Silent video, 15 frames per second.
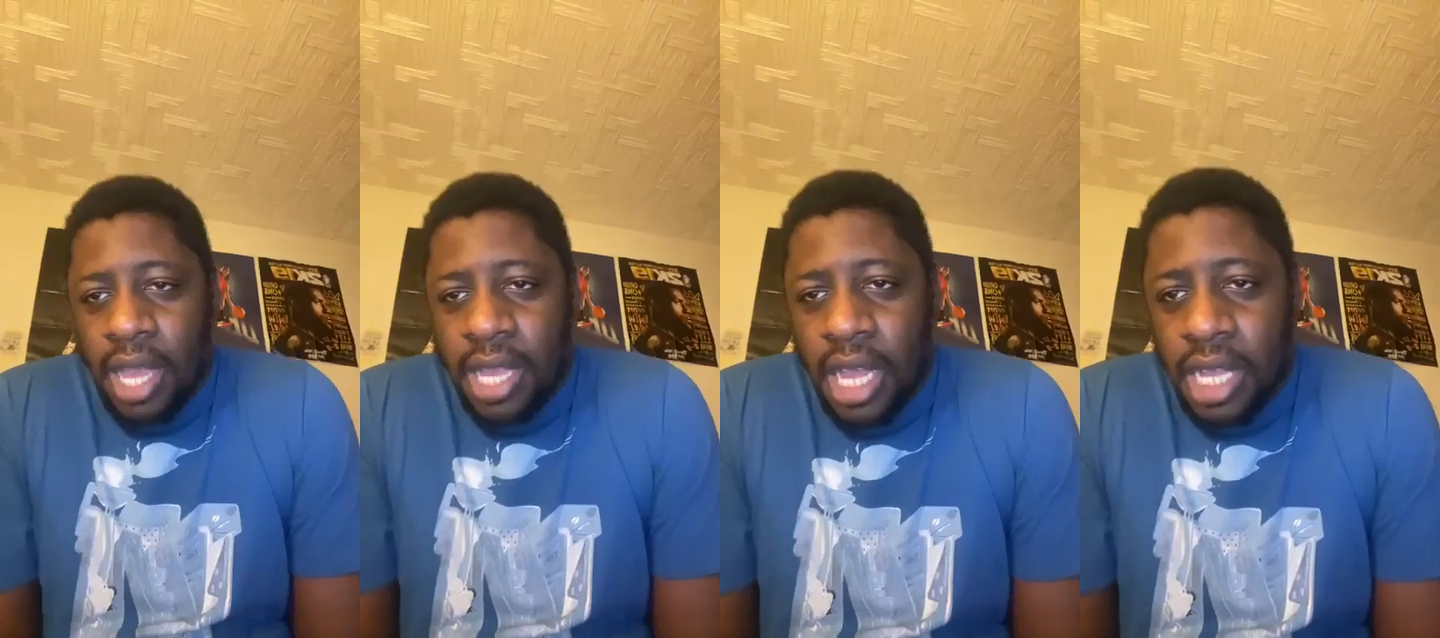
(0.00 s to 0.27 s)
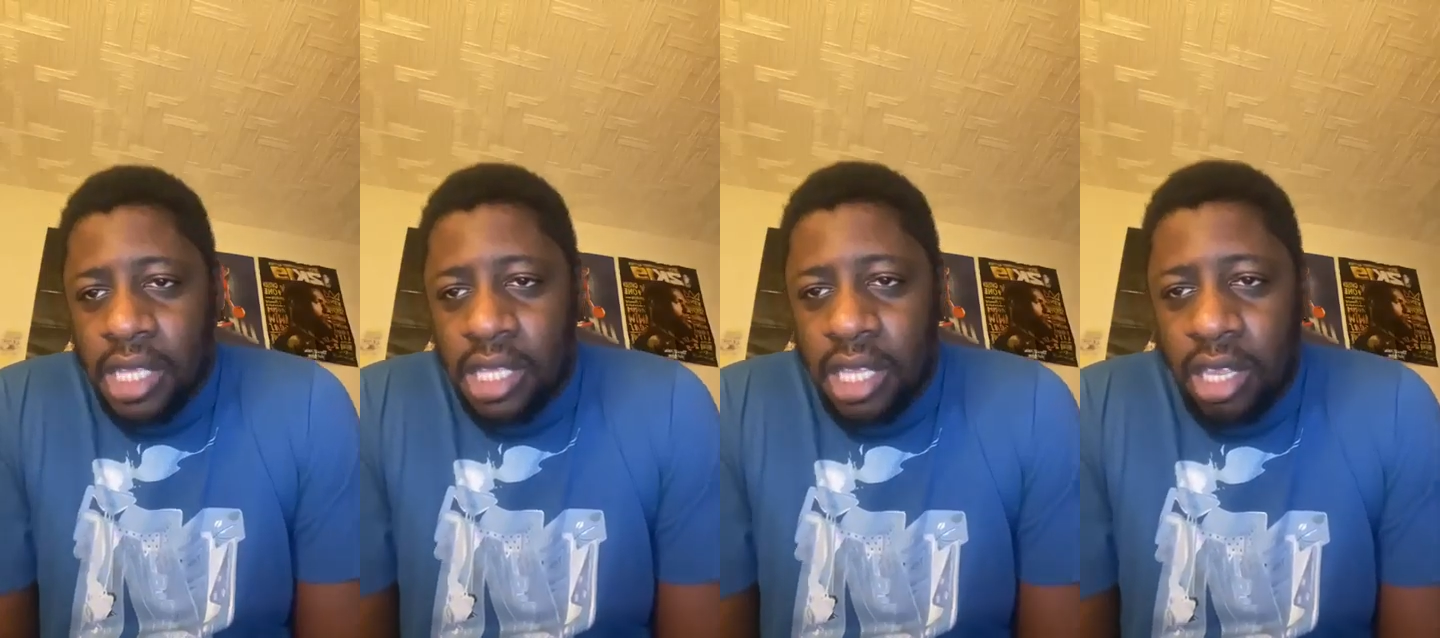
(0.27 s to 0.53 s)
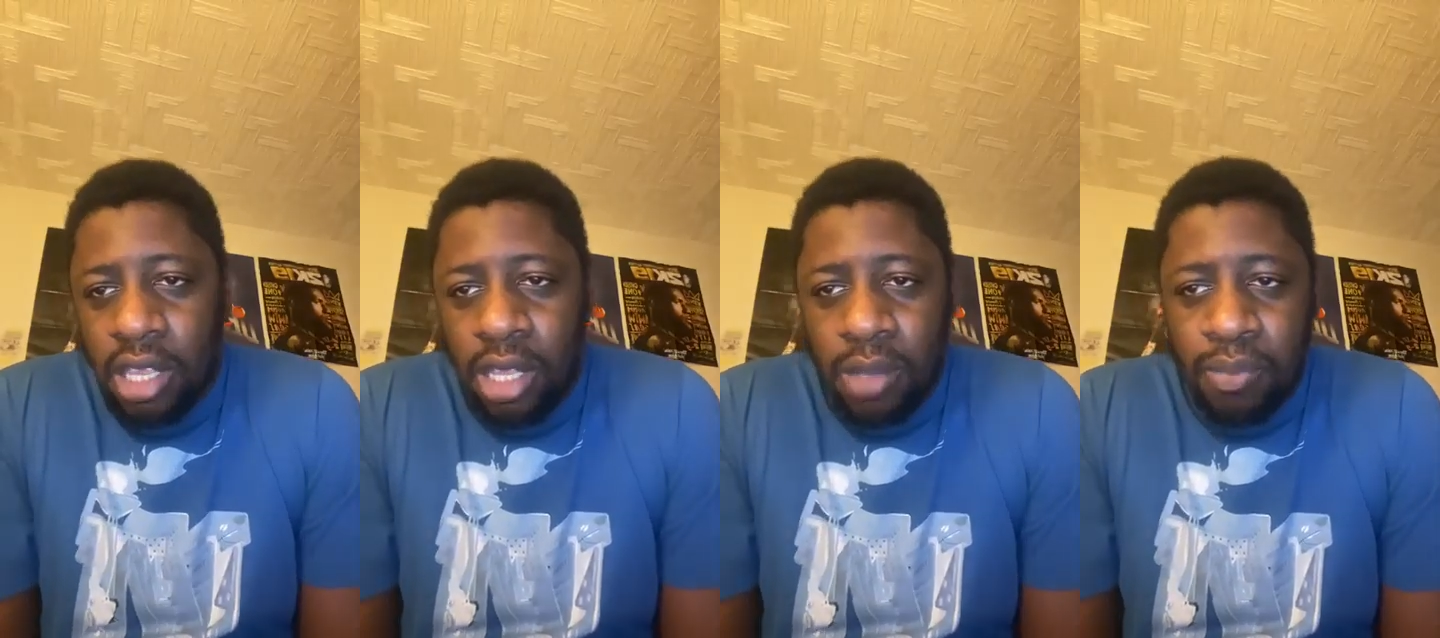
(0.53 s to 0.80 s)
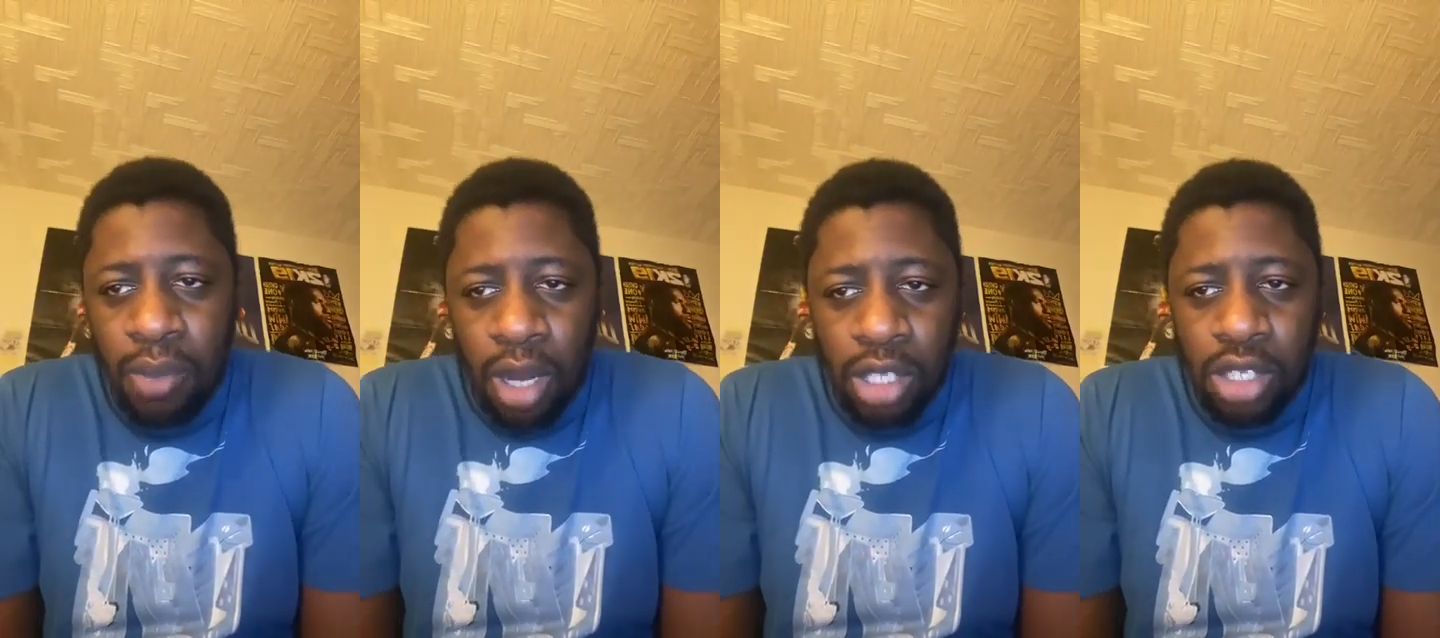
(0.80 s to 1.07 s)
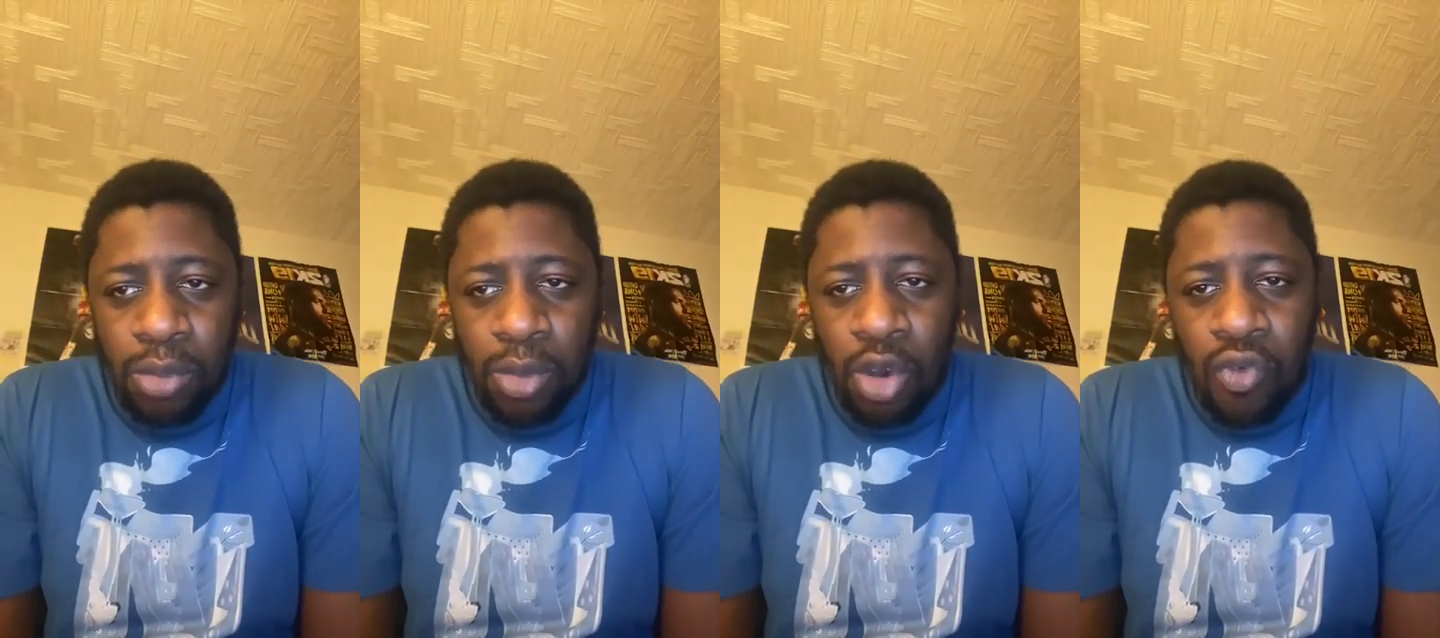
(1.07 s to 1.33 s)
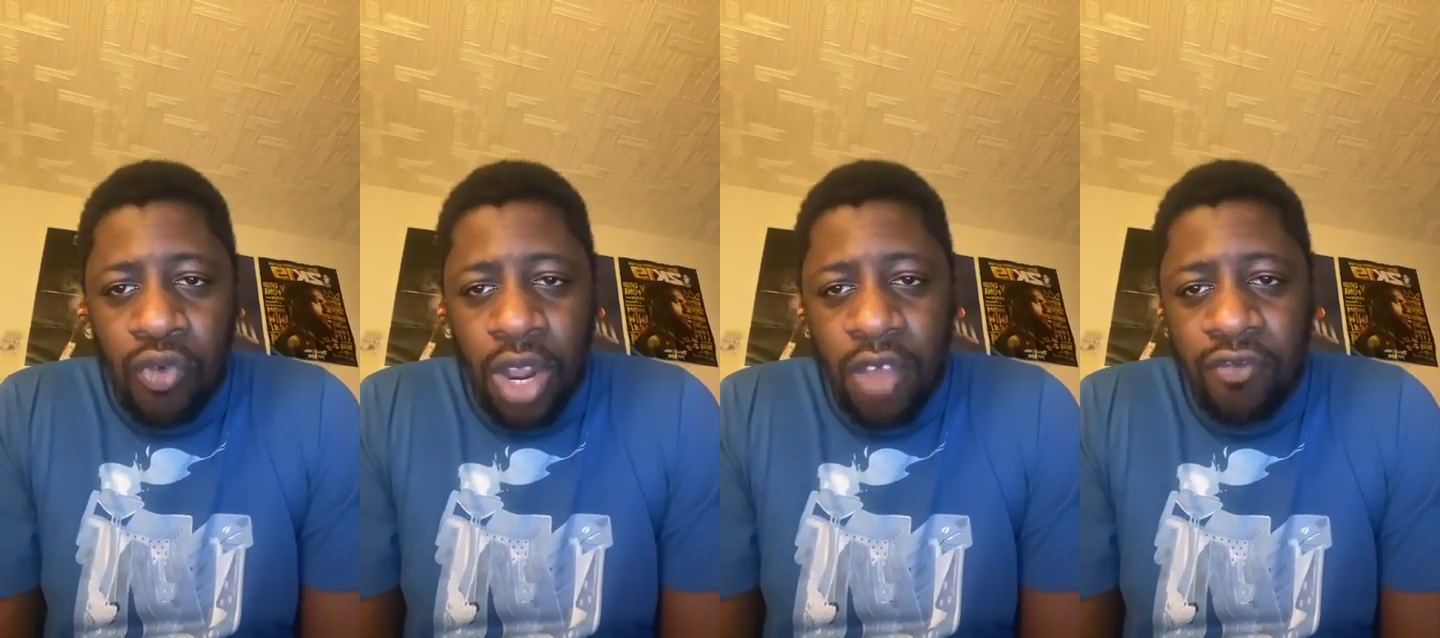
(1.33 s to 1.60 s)
I got the
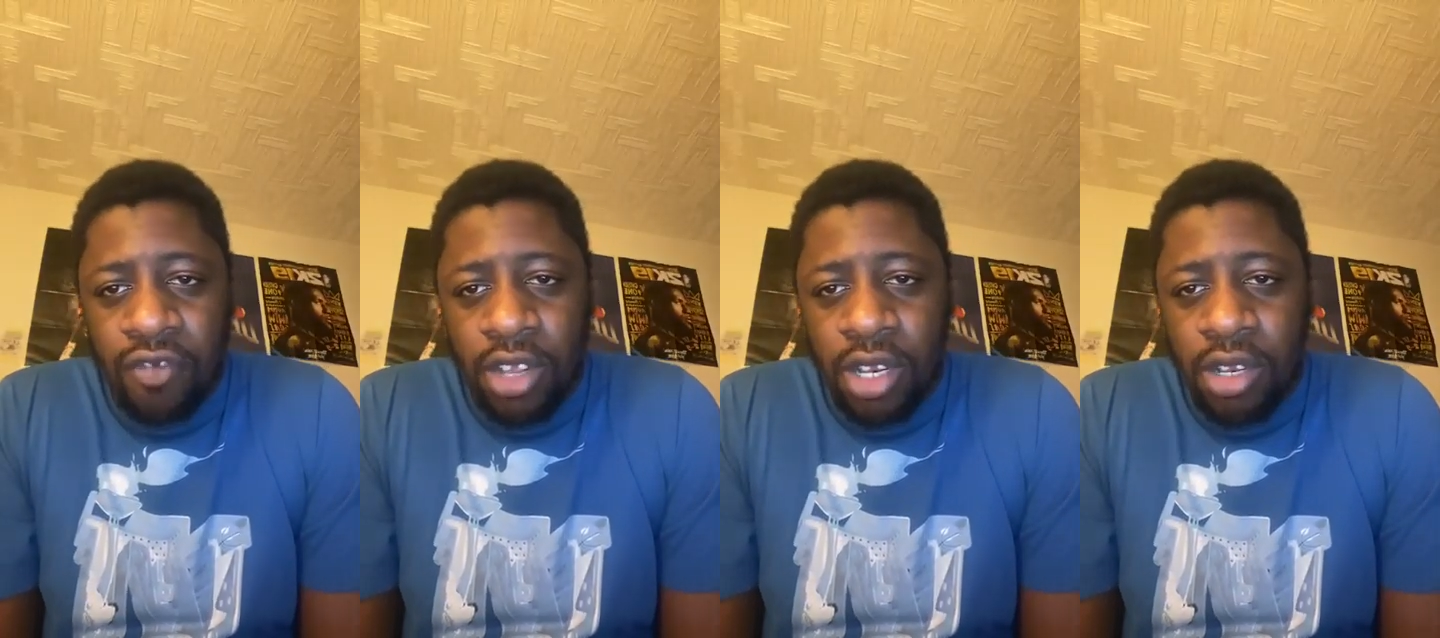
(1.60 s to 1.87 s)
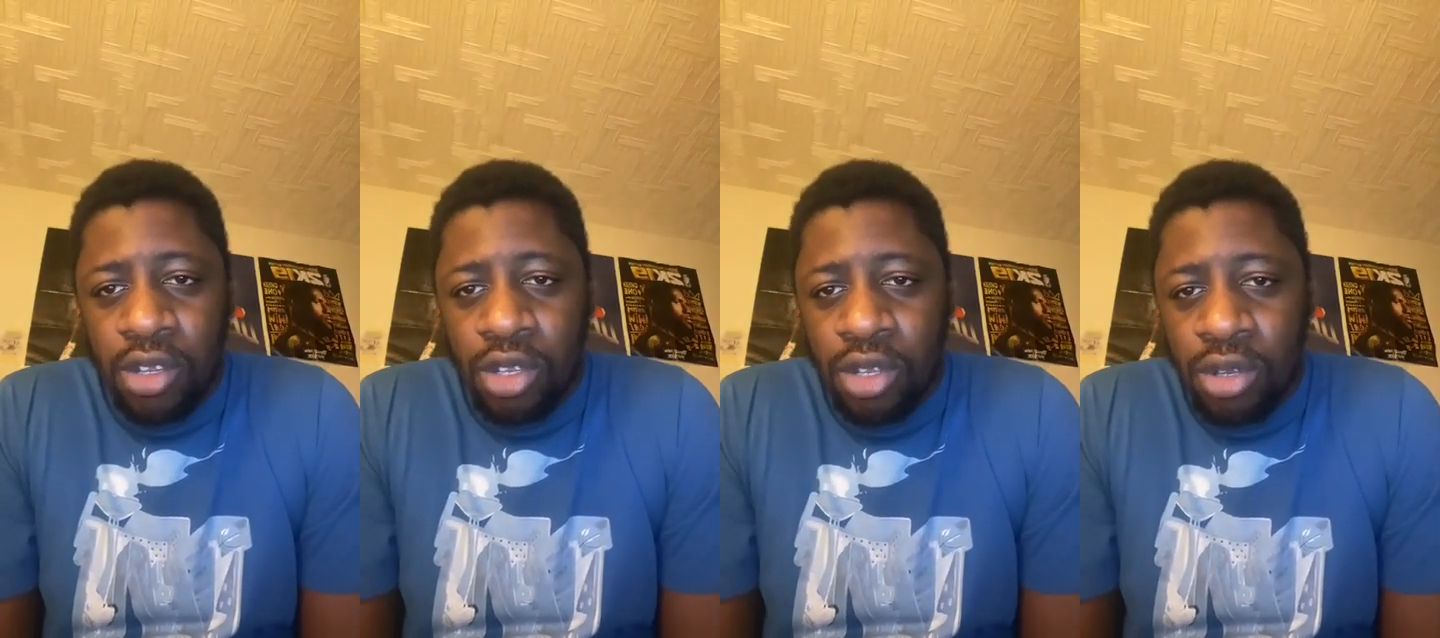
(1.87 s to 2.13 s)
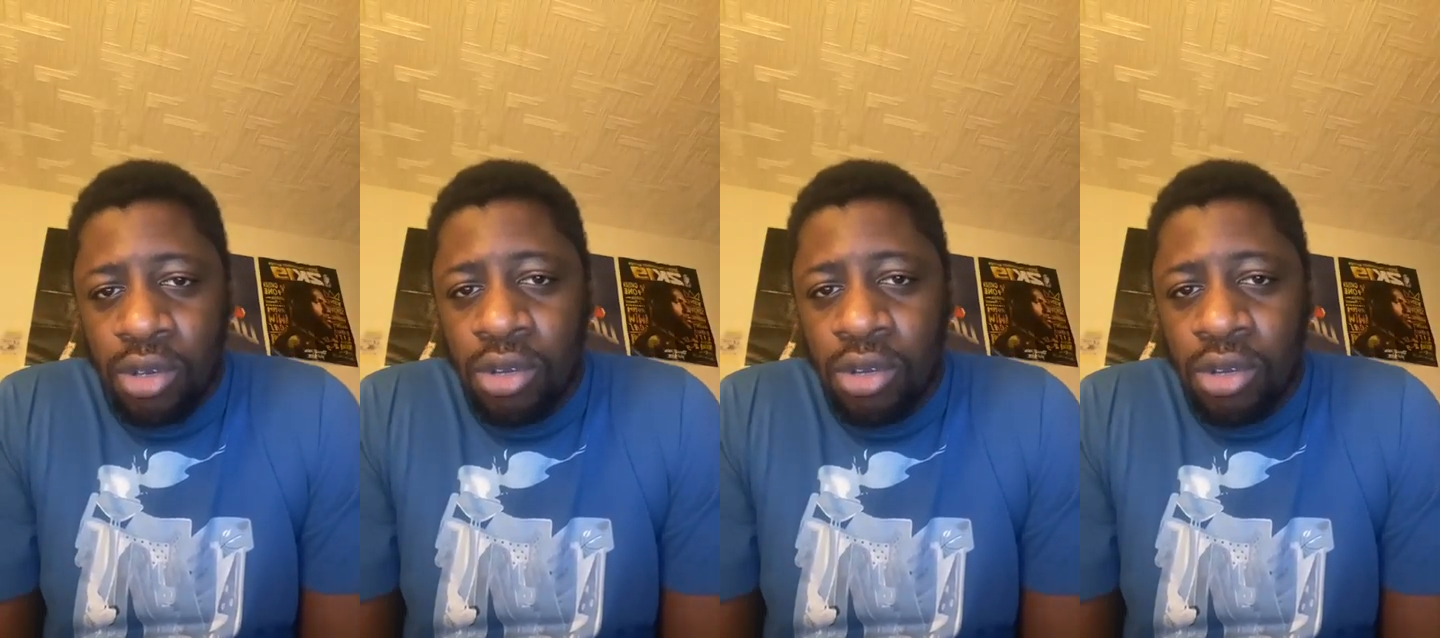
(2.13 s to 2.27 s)
Baltimore Ravens